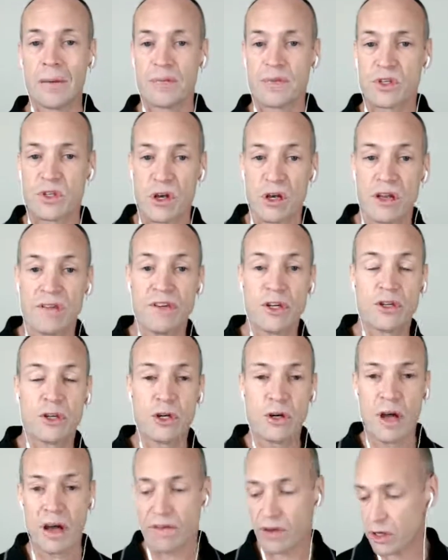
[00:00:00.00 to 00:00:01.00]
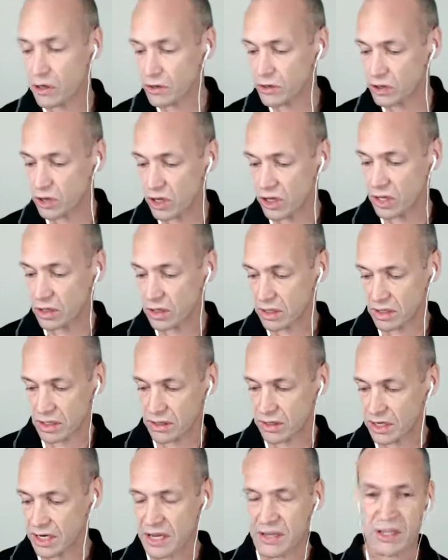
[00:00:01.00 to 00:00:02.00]
So if you do have a concern that
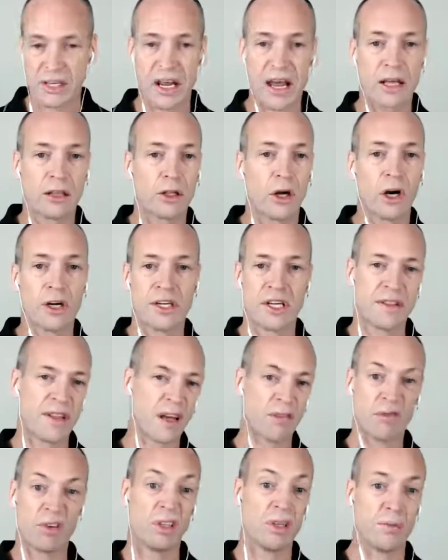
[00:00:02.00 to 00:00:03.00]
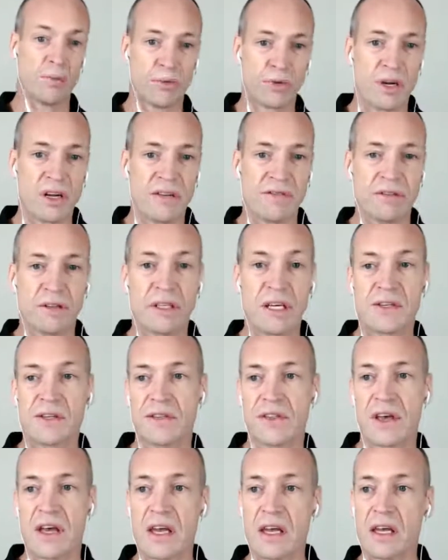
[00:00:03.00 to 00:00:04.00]
isn't outlined in that really brief
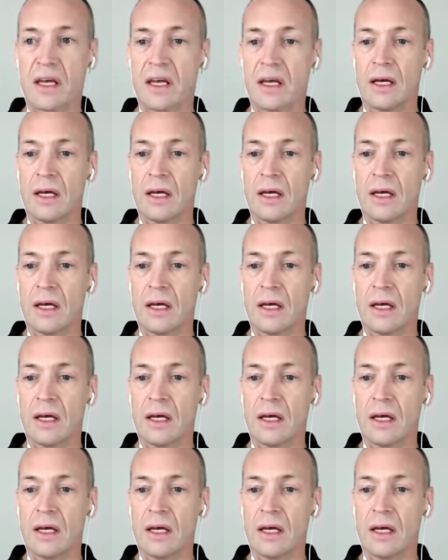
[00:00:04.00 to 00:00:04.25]
list there,